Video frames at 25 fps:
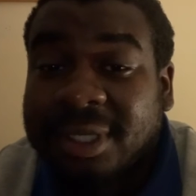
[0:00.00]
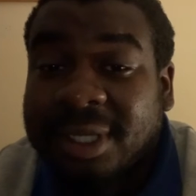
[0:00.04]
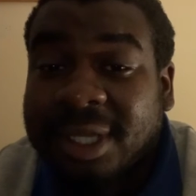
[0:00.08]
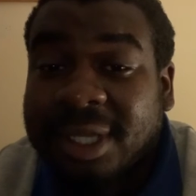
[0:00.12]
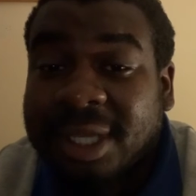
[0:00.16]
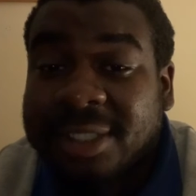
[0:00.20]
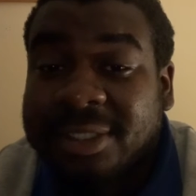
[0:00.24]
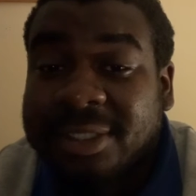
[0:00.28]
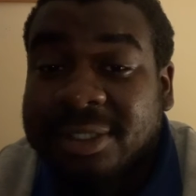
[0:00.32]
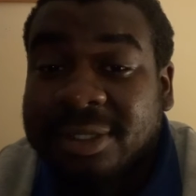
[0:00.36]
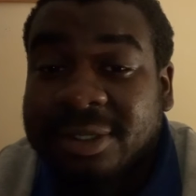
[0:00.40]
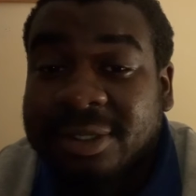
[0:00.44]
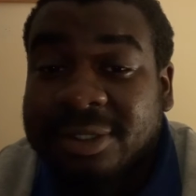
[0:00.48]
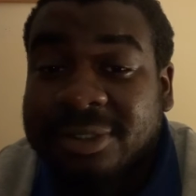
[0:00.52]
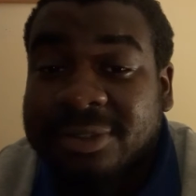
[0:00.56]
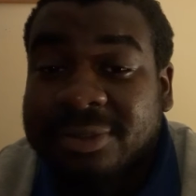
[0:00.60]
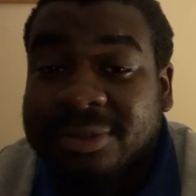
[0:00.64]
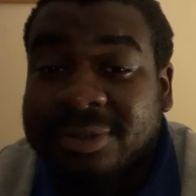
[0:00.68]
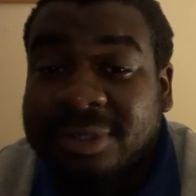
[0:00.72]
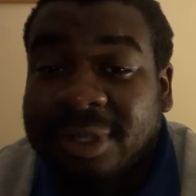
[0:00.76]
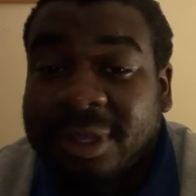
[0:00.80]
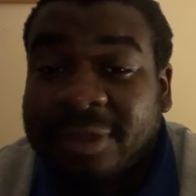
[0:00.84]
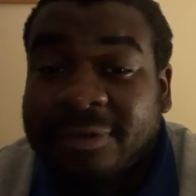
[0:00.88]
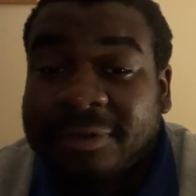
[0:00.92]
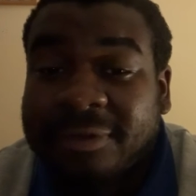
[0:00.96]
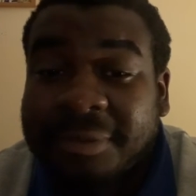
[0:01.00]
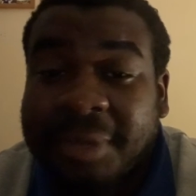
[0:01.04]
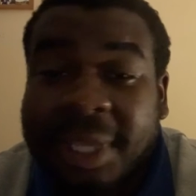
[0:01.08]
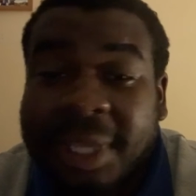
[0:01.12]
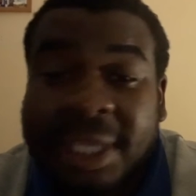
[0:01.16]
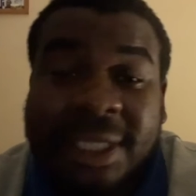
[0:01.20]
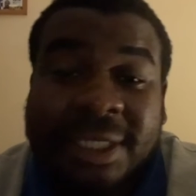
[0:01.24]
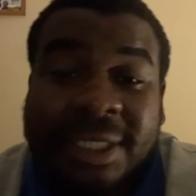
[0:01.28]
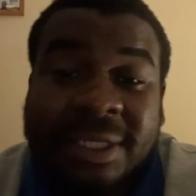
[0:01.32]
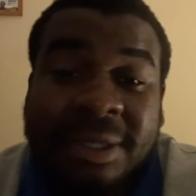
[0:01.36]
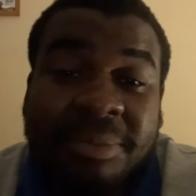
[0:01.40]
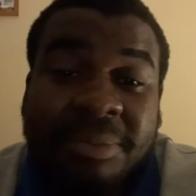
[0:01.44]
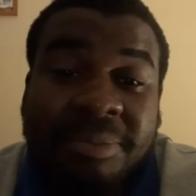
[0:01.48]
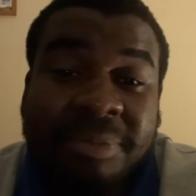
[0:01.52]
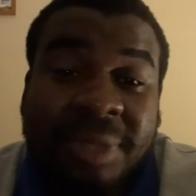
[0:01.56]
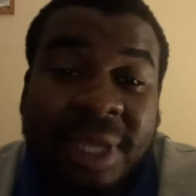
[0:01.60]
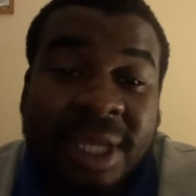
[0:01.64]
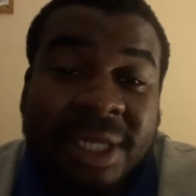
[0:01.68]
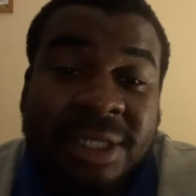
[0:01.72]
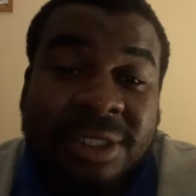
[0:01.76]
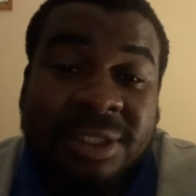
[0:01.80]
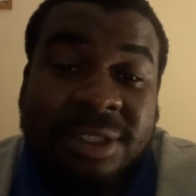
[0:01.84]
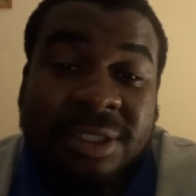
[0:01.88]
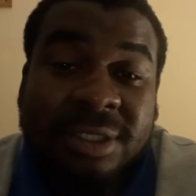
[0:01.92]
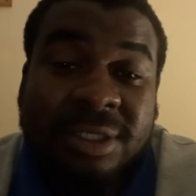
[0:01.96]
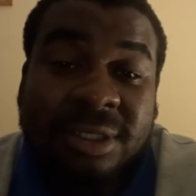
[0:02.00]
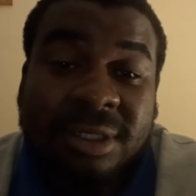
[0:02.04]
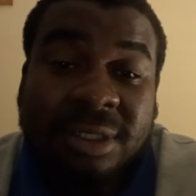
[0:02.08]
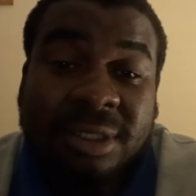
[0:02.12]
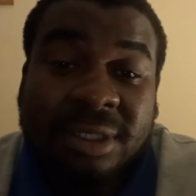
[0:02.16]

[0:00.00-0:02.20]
as Ozil's not even making the bench.